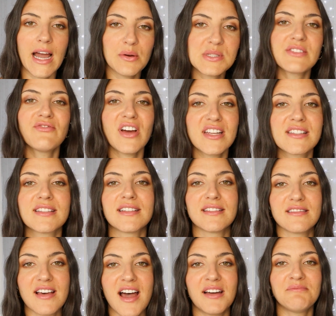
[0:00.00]
I was invested
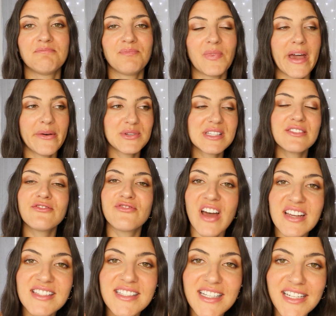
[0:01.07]
in that. I was
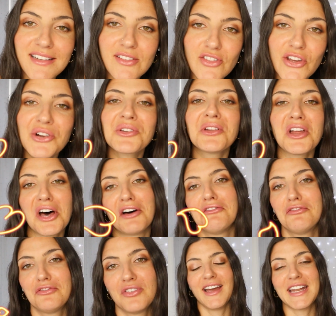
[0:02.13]
invested in their
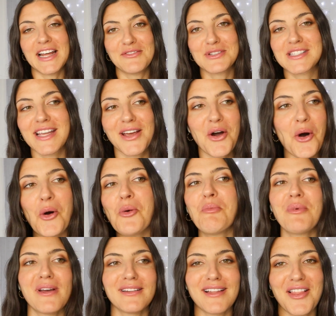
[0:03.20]
love, and I was like
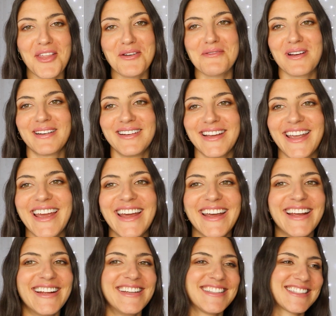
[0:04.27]
hoping that they were gonna
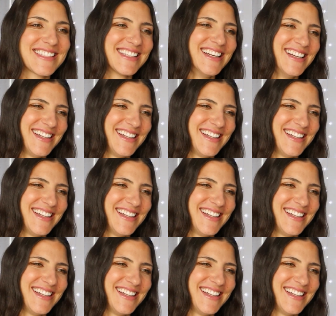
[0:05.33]
kiss.